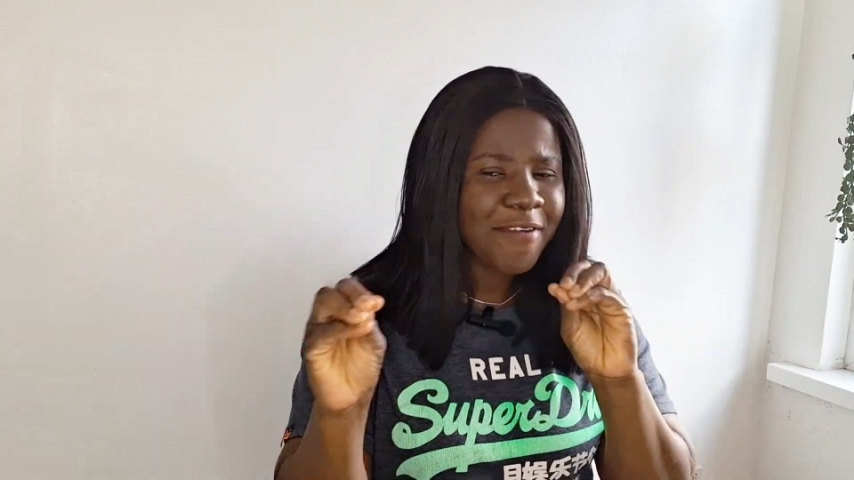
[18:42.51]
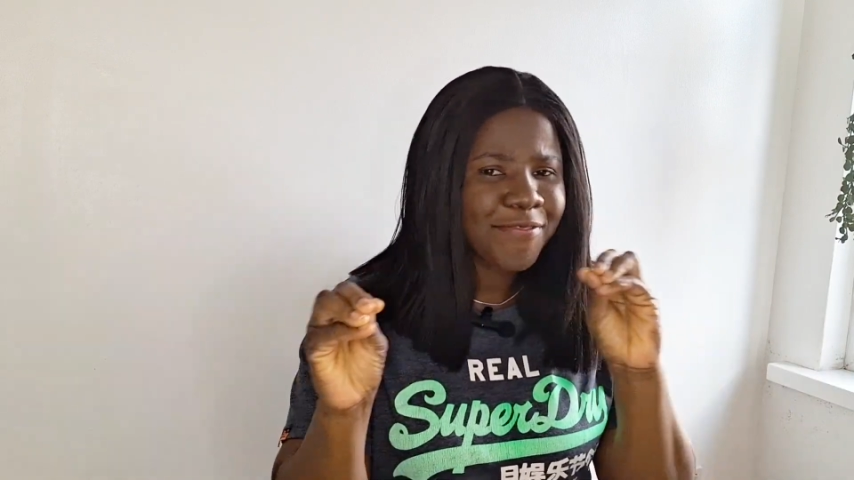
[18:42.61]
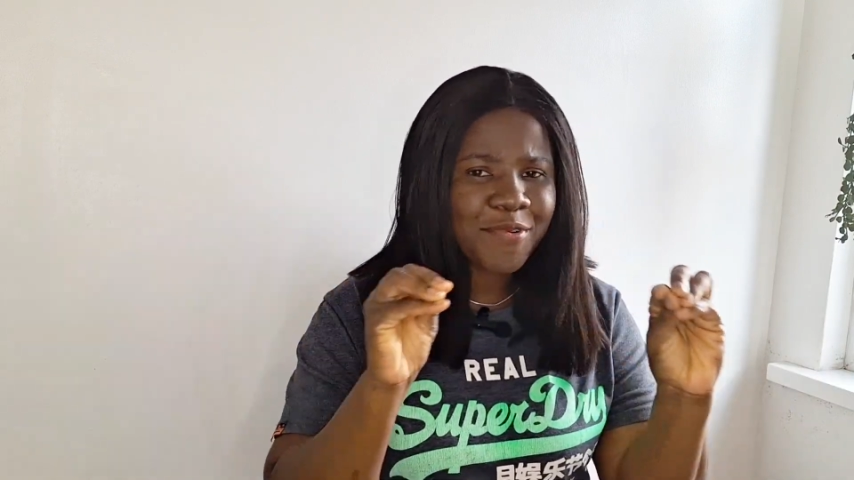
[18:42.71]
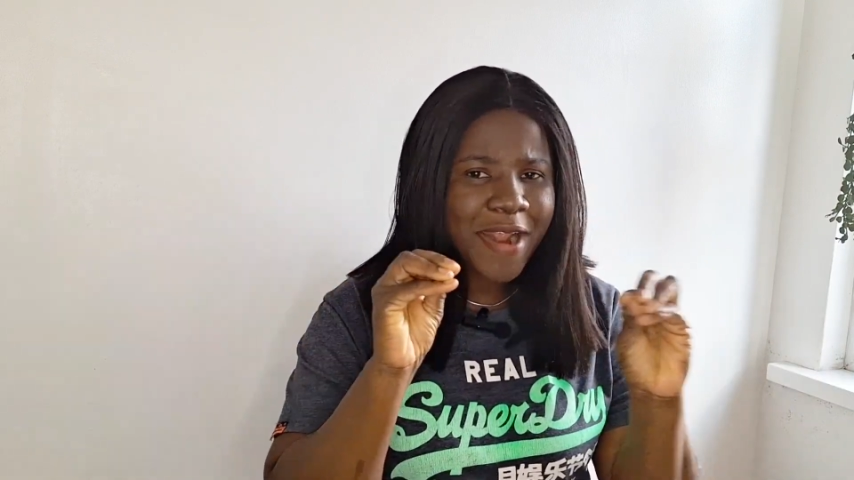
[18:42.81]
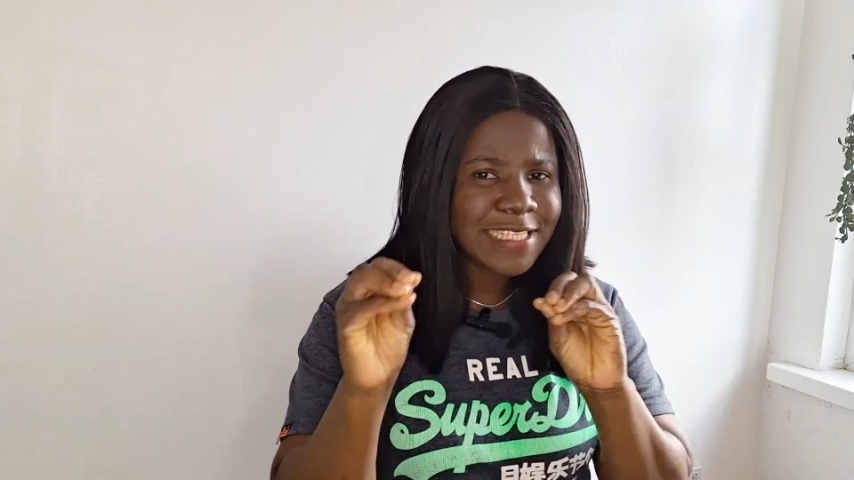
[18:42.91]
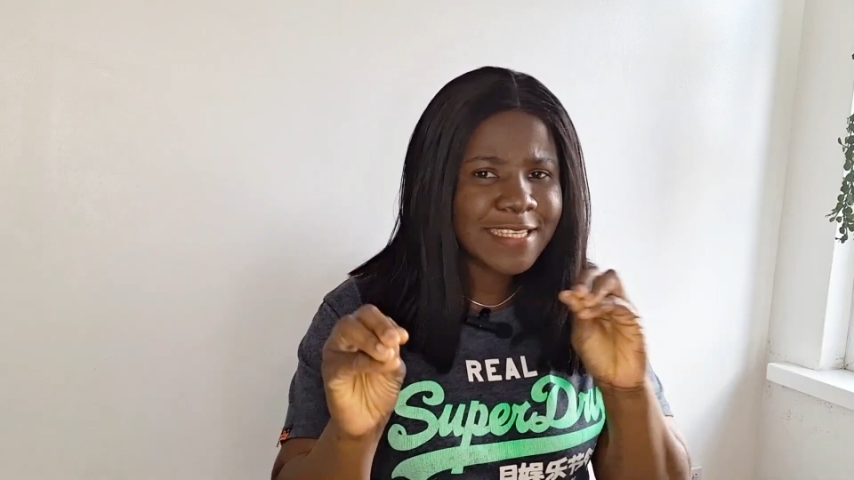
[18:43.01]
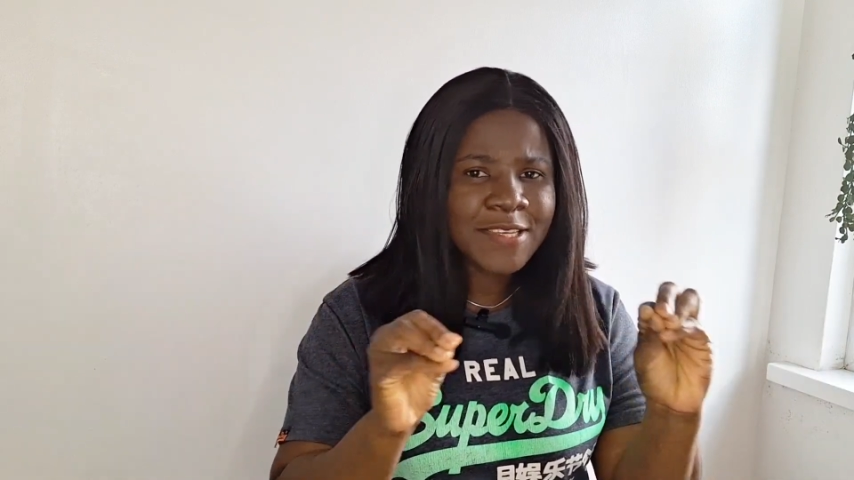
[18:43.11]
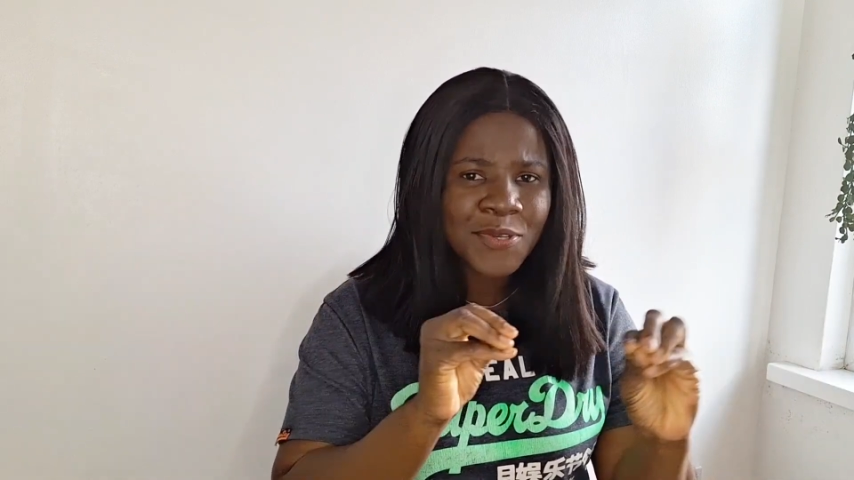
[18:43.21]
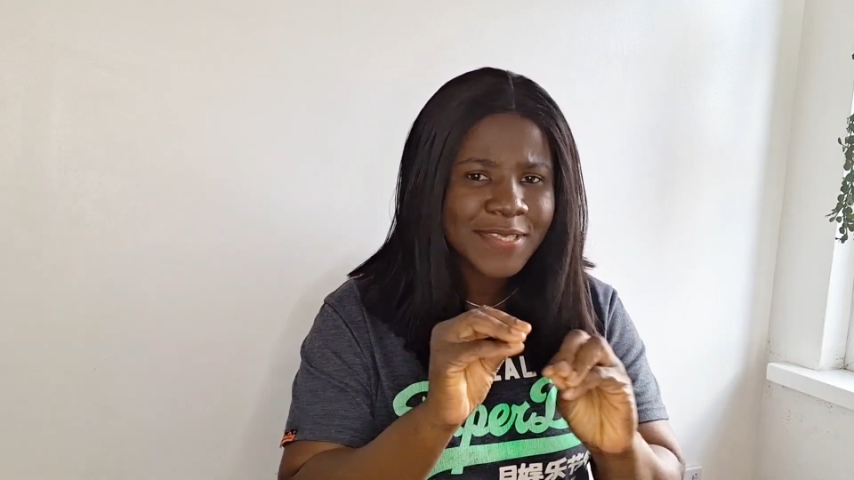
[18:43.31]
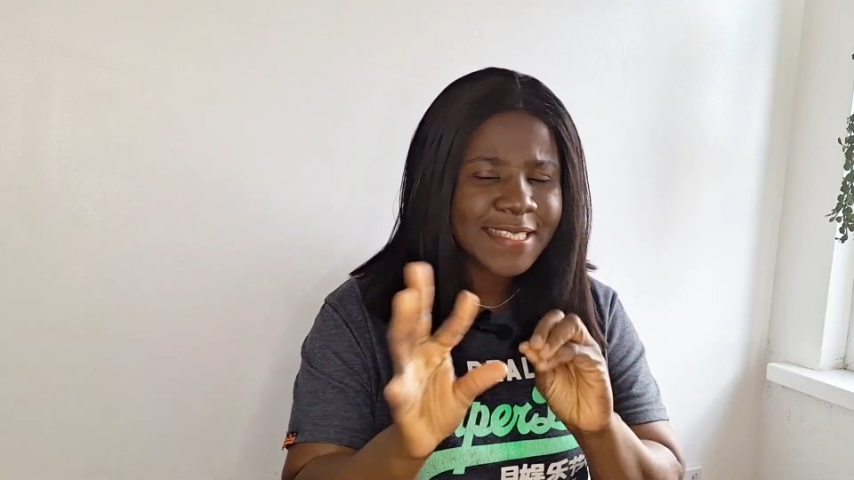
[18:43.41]
writing your
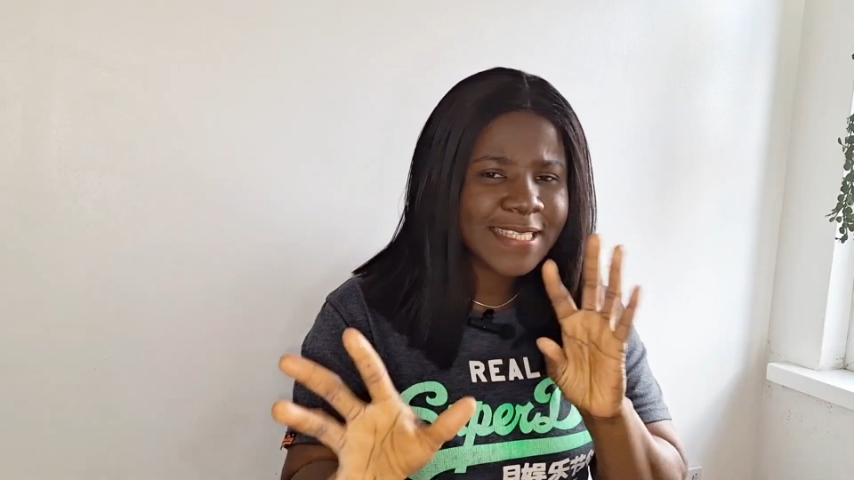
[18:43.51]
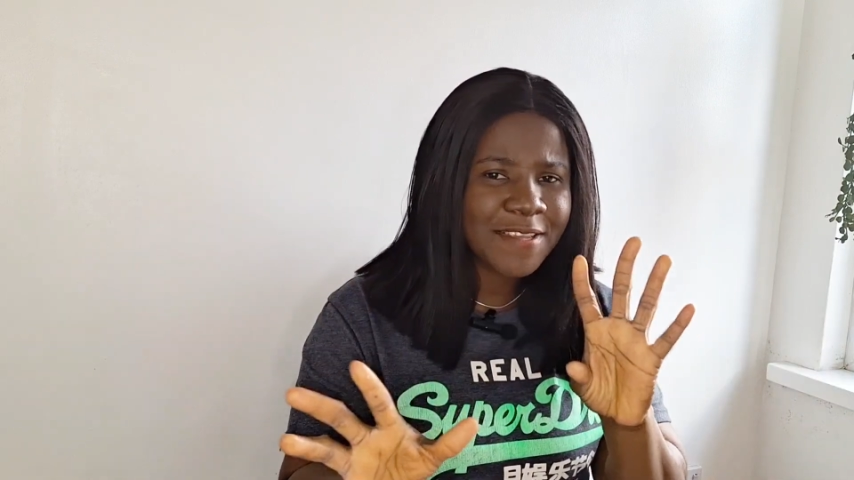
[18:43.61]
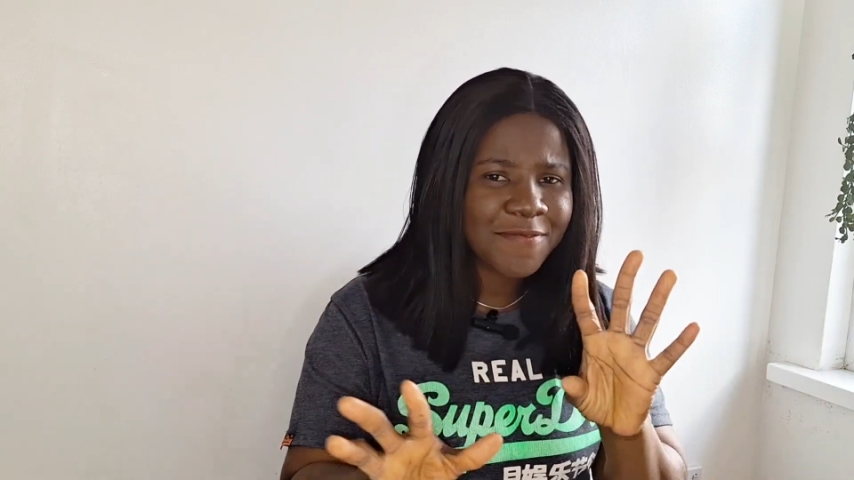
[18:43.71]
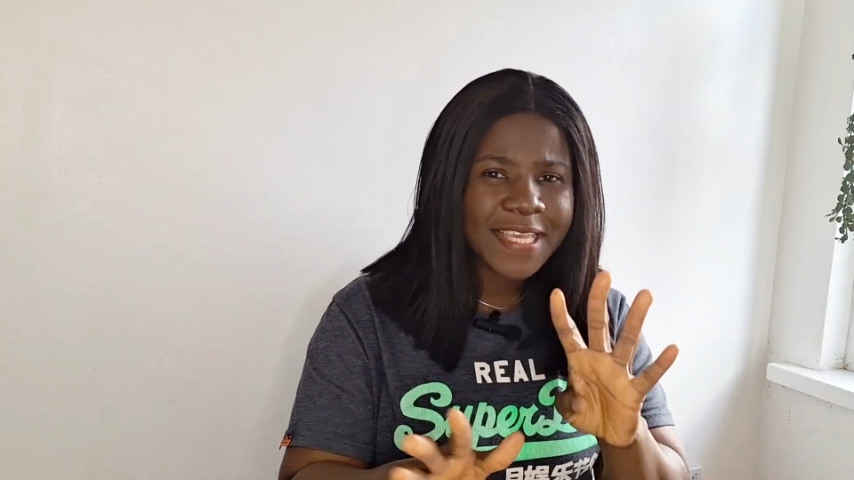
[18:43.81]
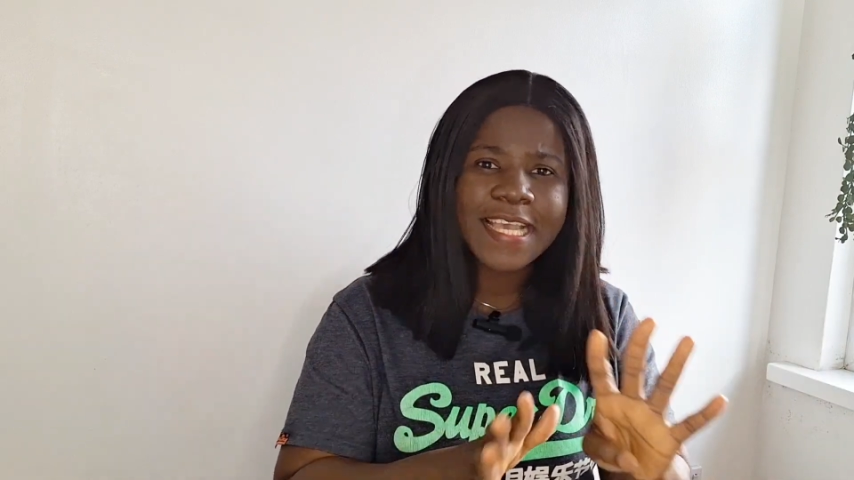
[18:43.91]
CV,